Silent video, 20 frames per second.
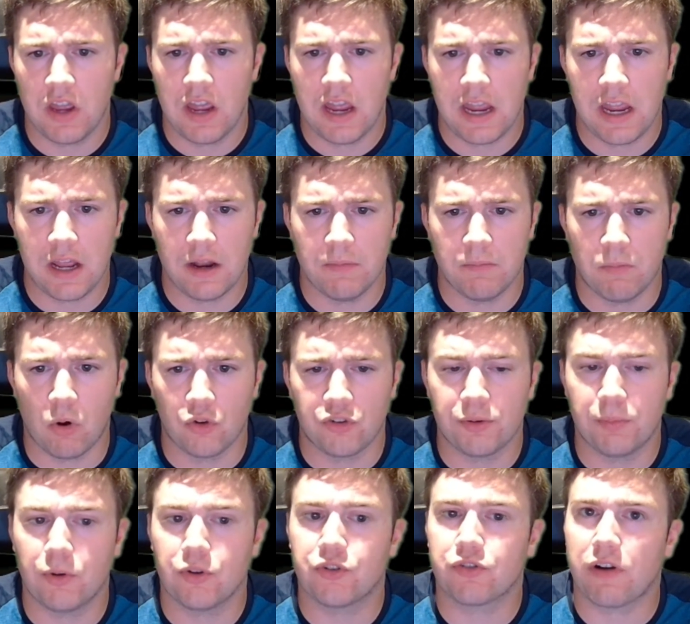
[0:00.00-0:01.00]
and
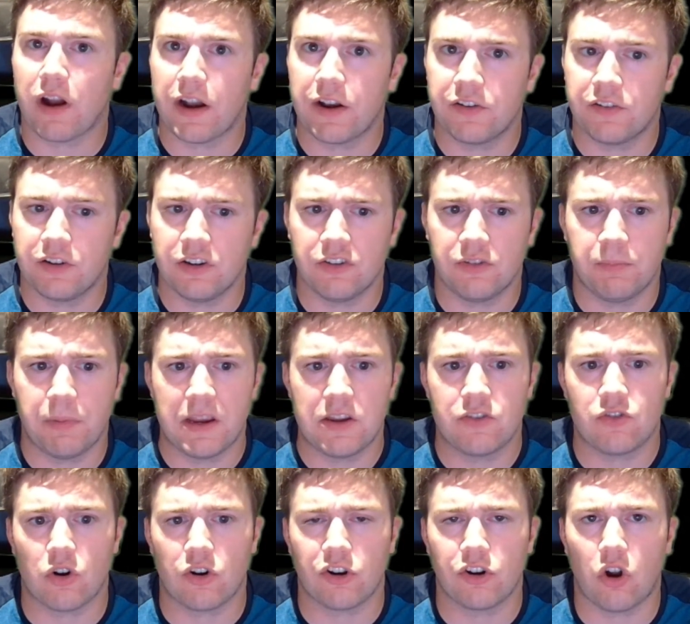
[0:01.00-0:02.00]
multiple strategies
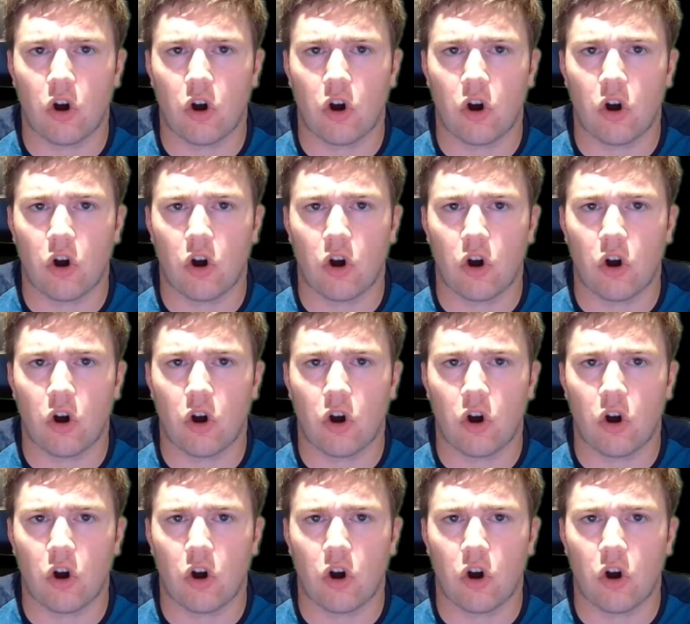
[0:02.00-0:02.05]
based on an